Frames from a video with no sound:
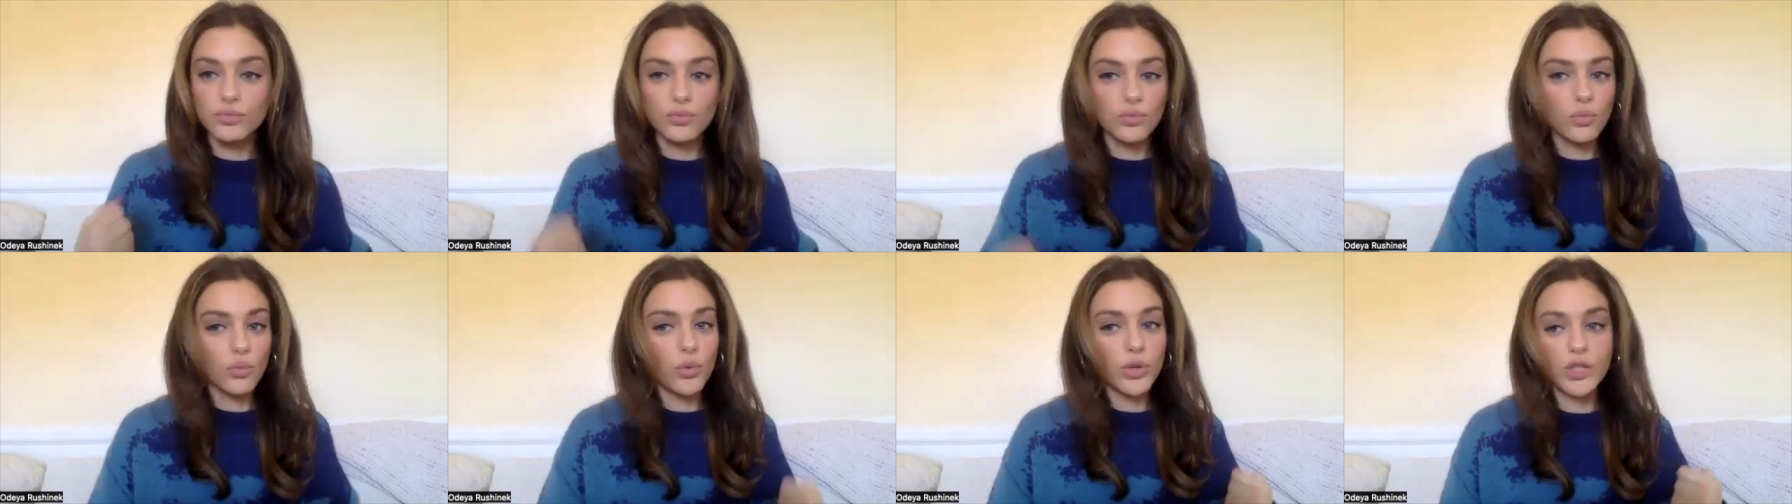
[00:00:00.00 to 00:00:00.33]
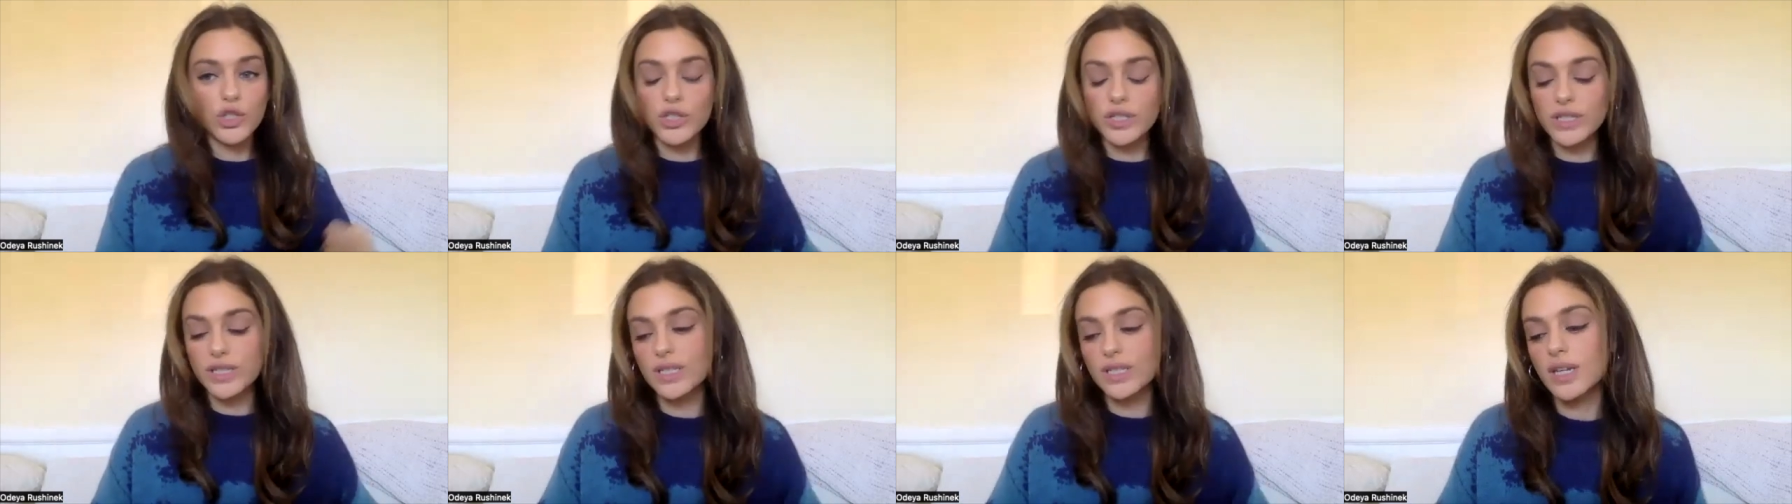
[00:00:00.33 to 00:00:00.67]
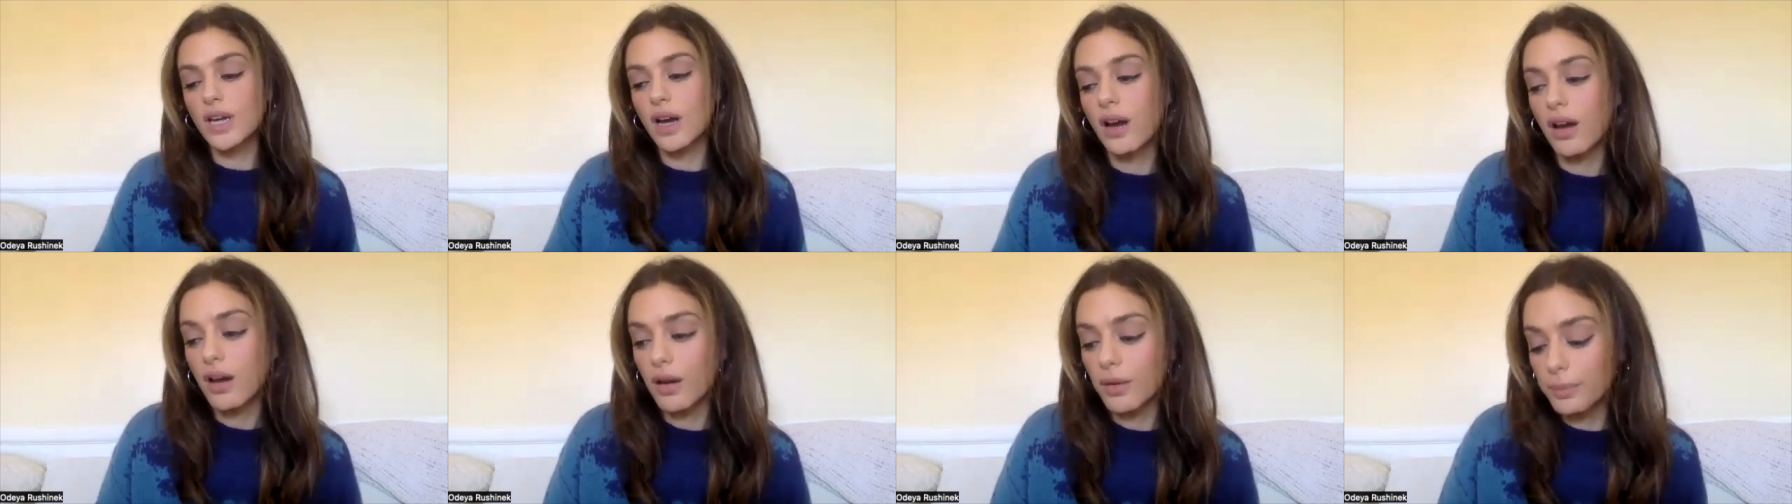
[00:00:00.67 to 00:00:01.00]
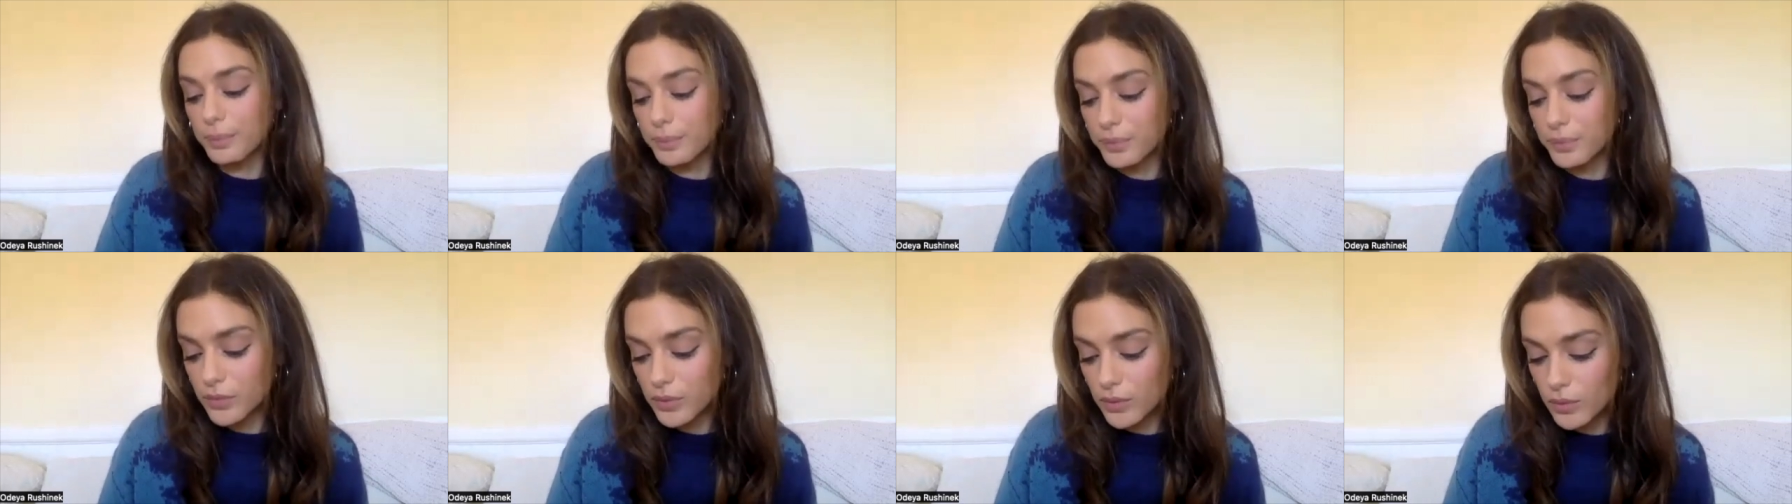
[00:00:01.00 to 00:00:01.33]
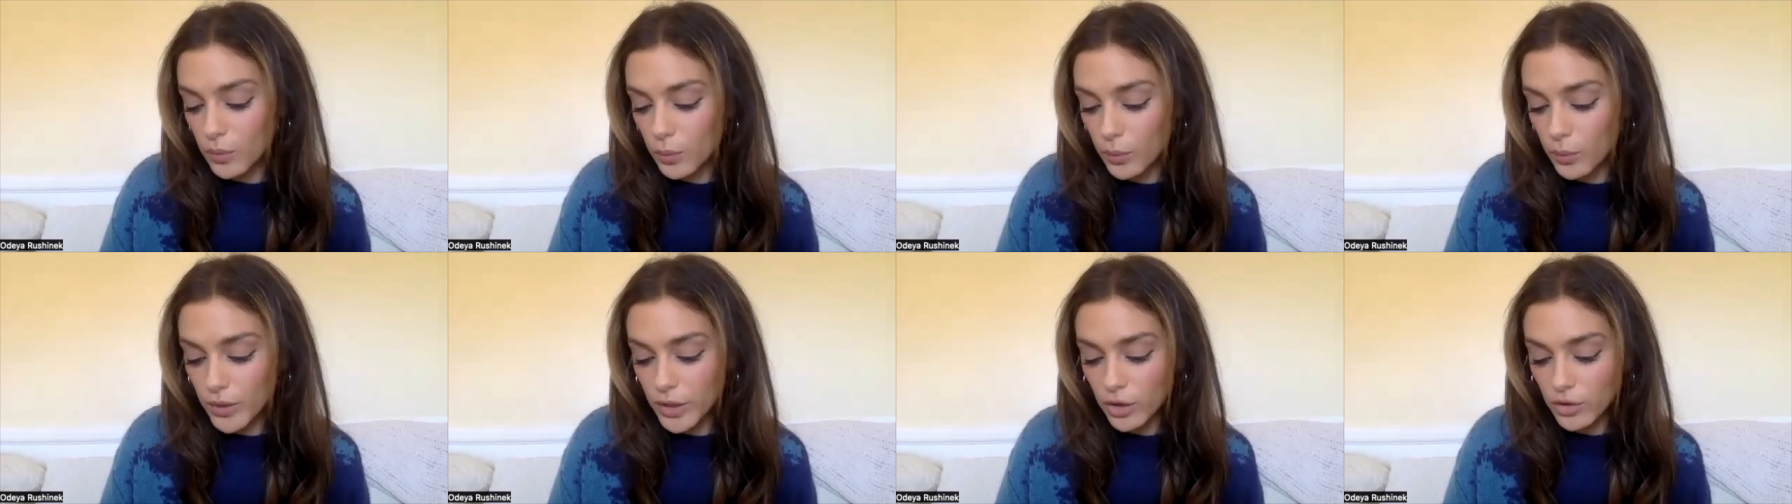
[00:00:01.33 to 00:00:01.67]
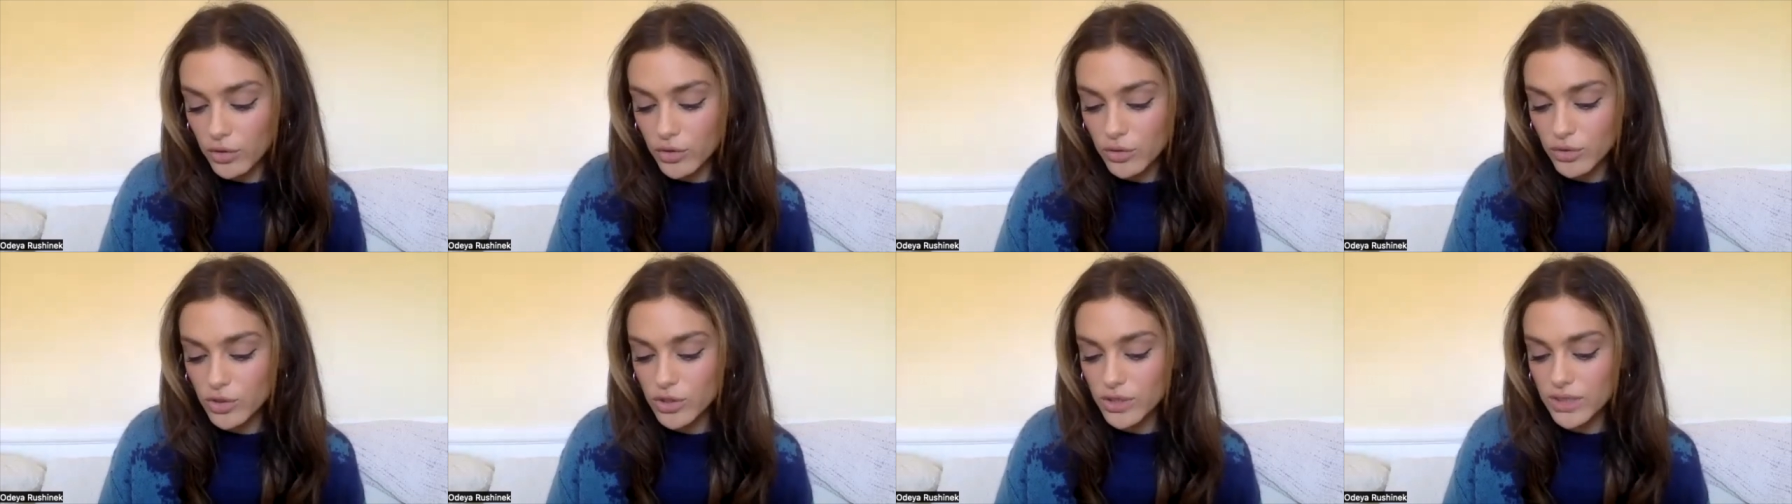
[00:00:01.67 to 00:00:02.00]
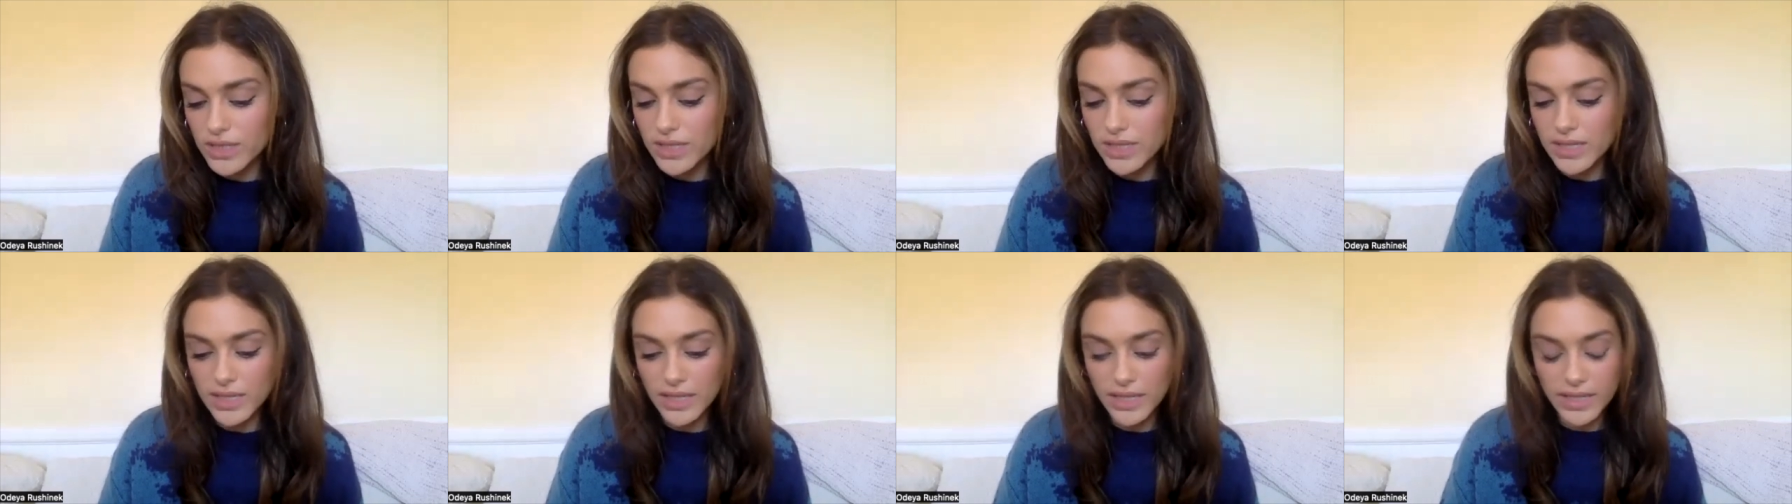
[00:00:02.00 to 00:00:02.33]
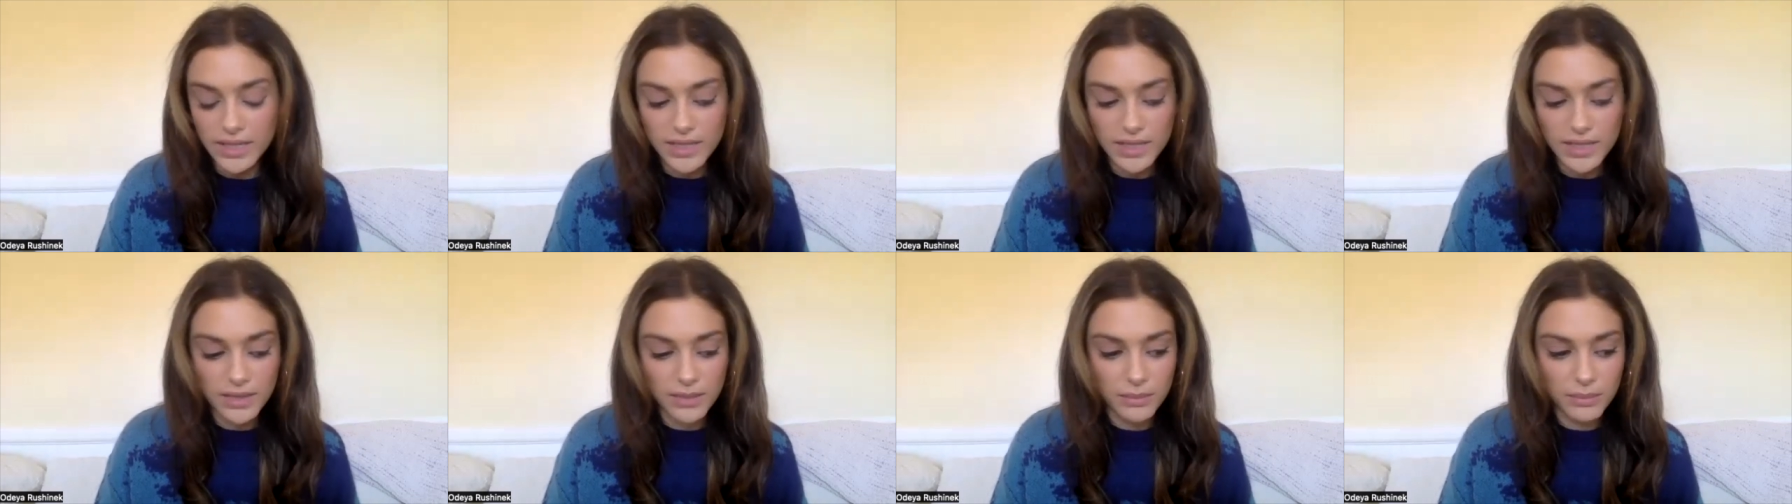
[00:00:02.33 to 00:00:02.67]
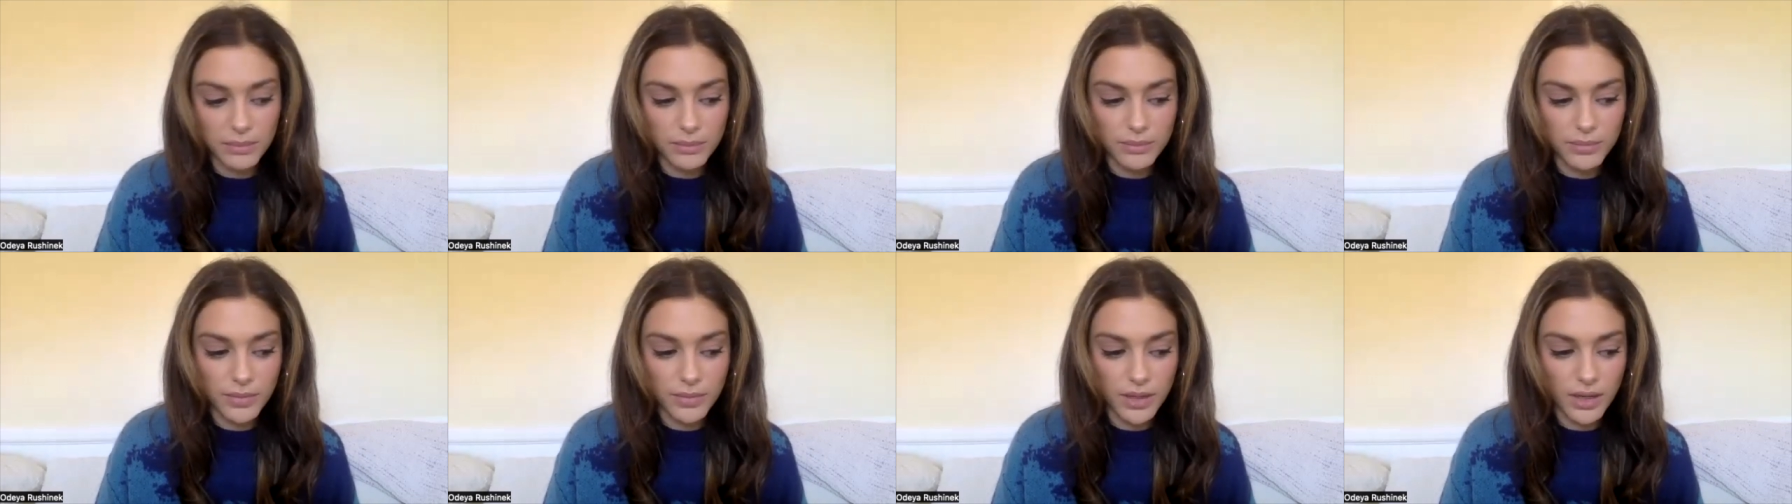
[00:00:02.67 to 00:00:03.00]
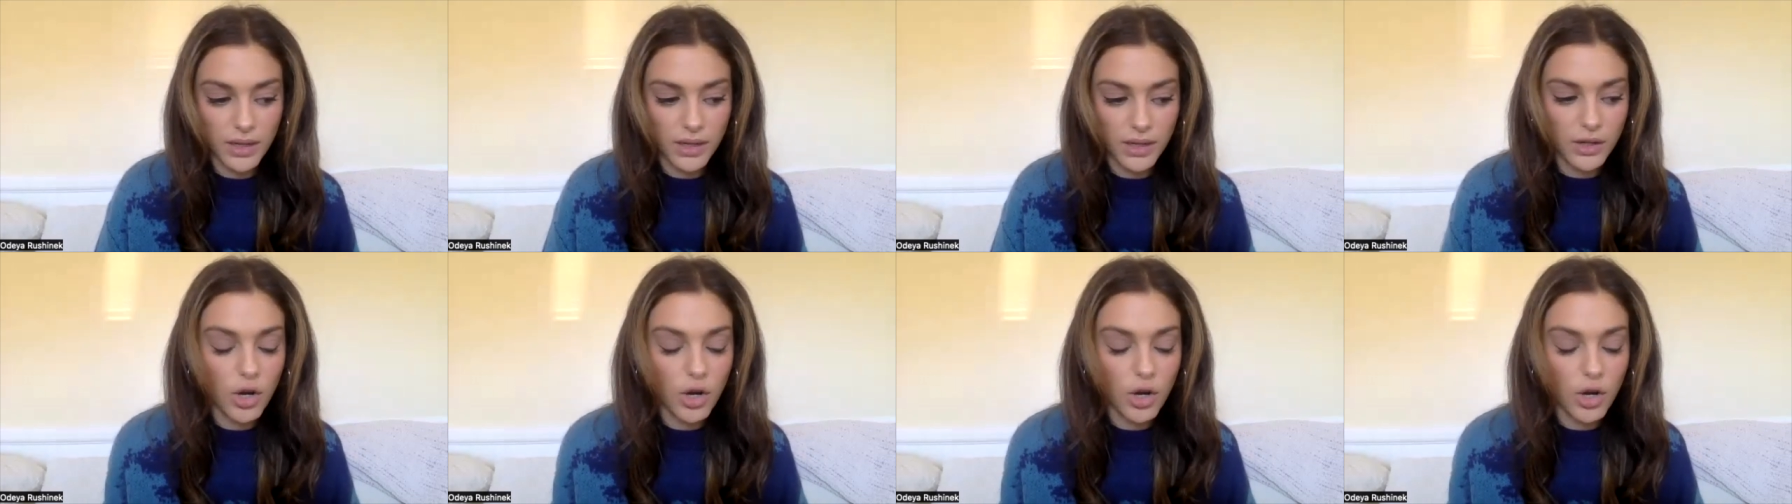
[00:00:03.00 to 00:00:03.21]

we just um we also just did like some uh,